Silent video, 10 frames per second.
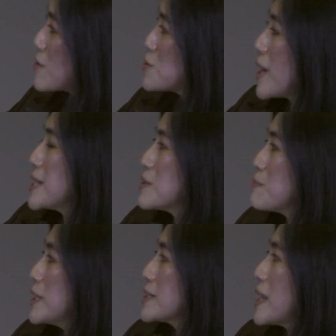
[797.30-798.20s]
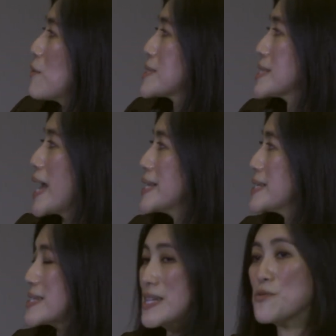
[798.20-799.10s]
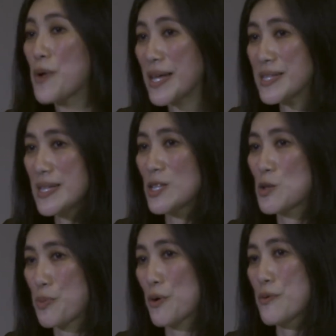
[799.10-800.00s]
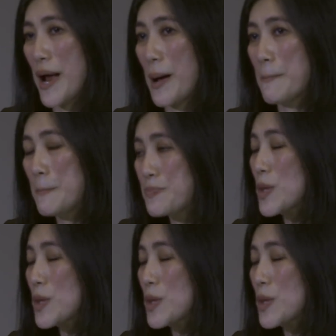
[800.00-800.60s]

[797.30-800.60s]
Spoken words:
are trying to build now a scientist in residence program